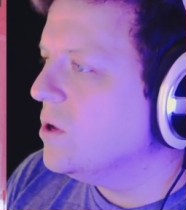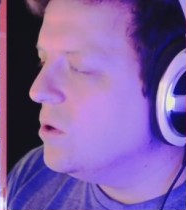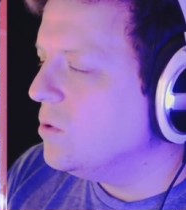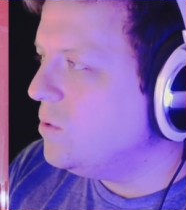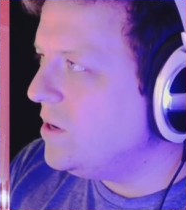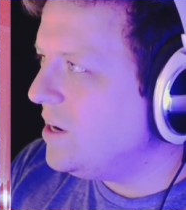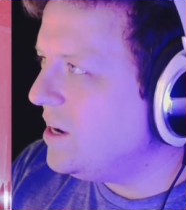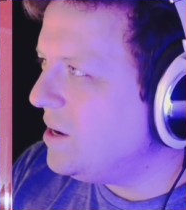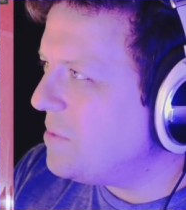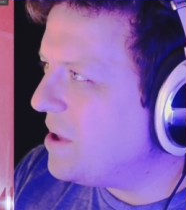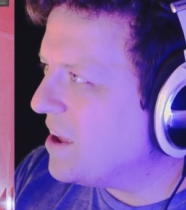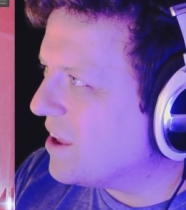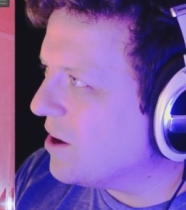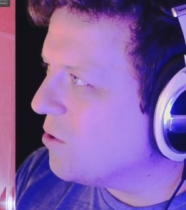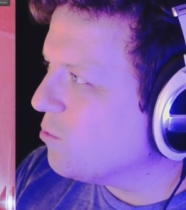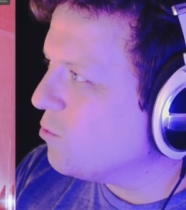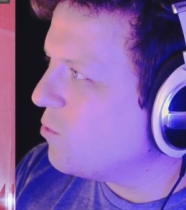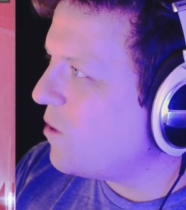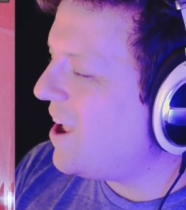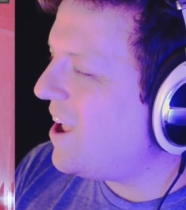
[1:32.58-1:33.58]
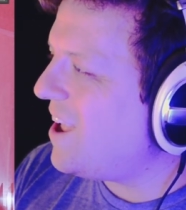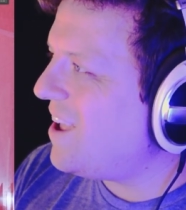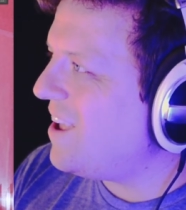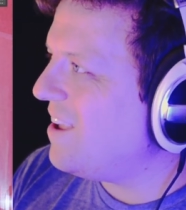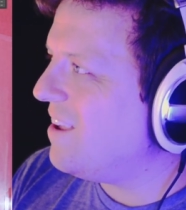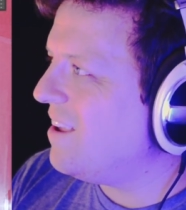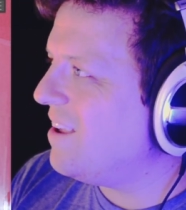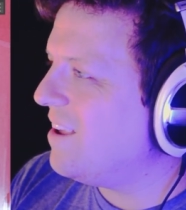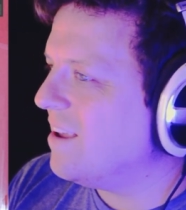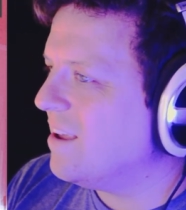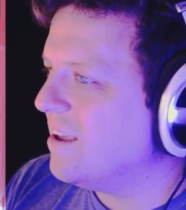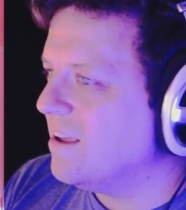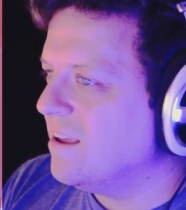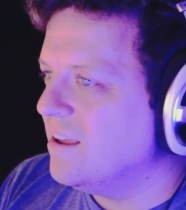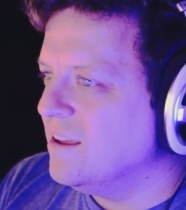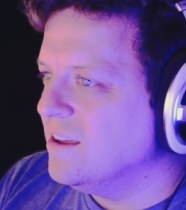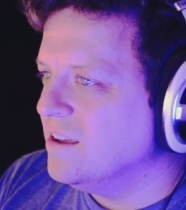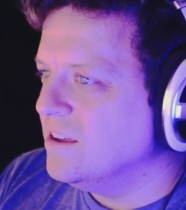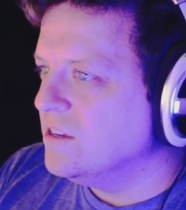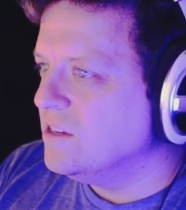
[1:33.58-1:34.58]
we need to make an array
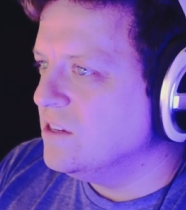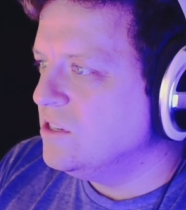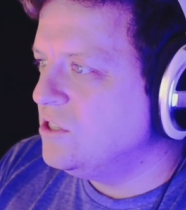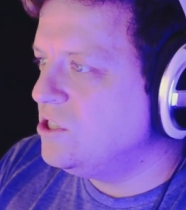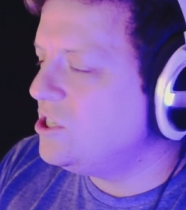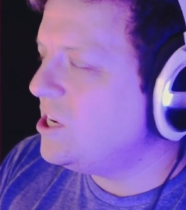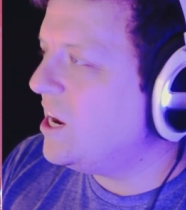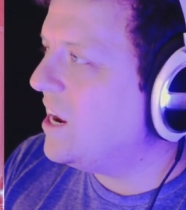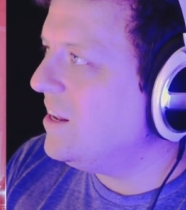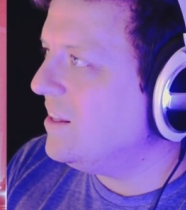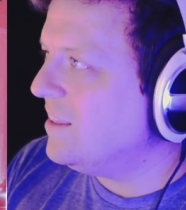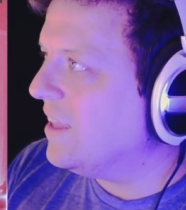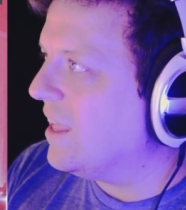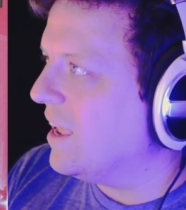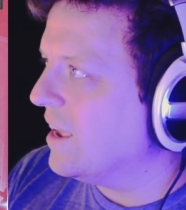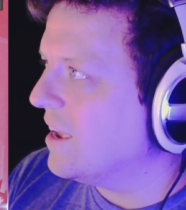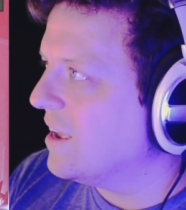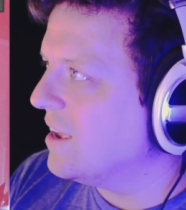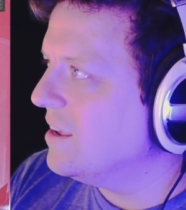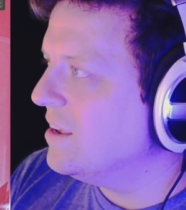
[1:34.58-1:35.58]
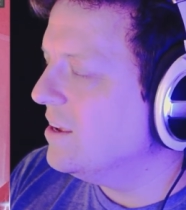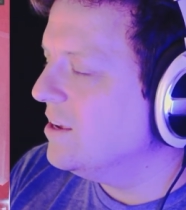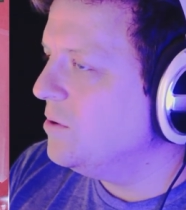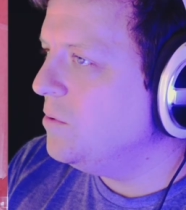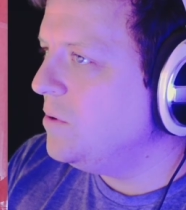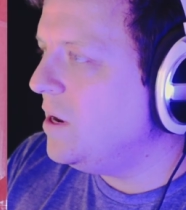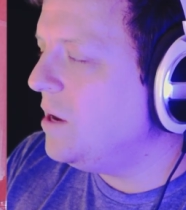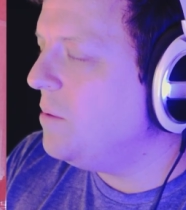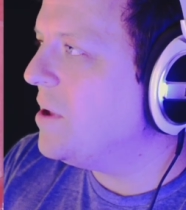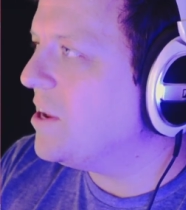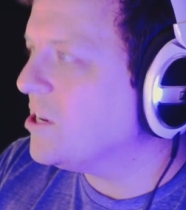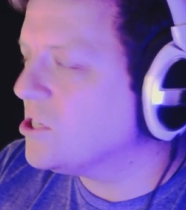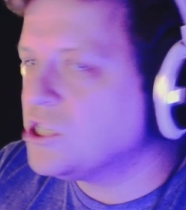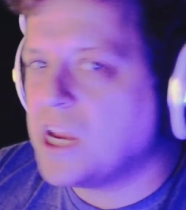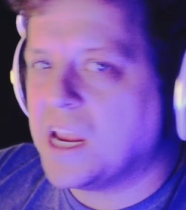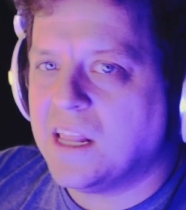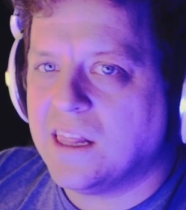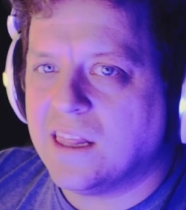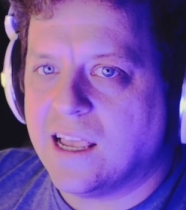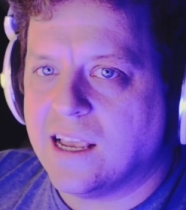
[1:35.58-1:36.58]
chain link. We need to make
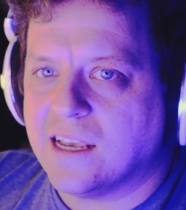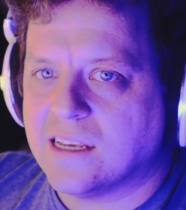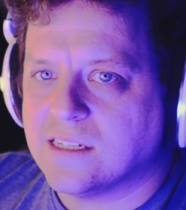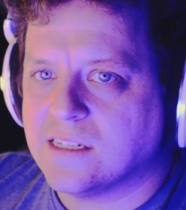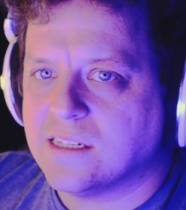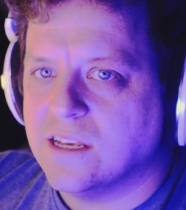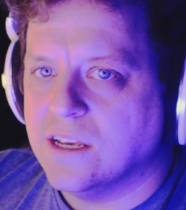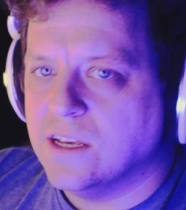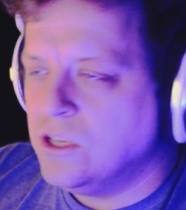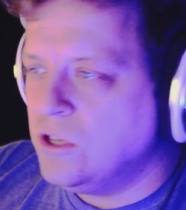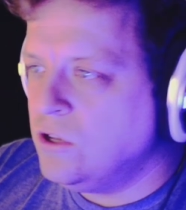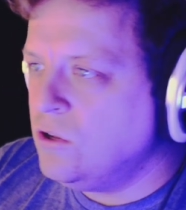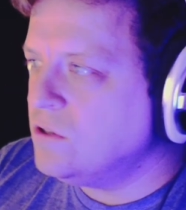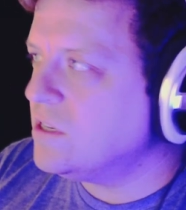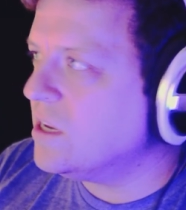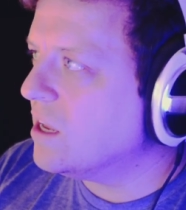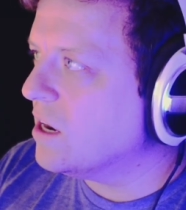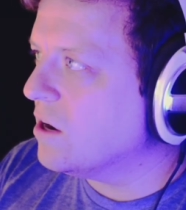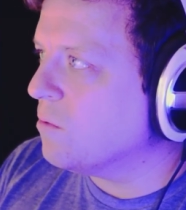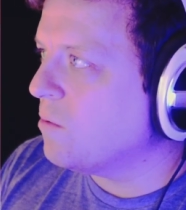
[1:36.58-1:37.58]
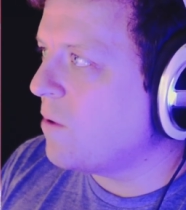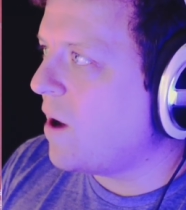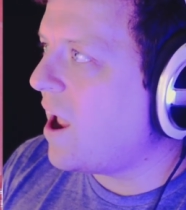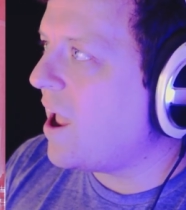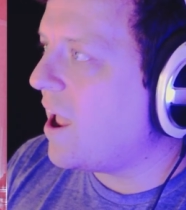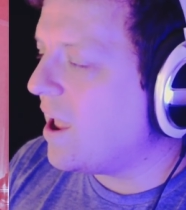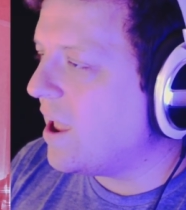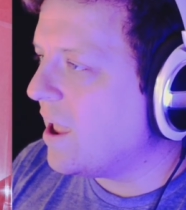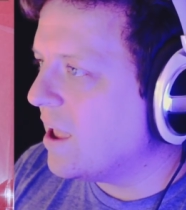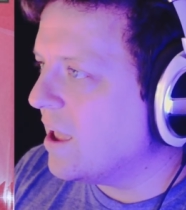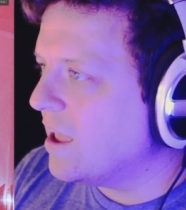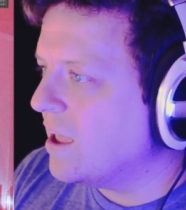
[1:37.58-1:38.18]
chain links using an array.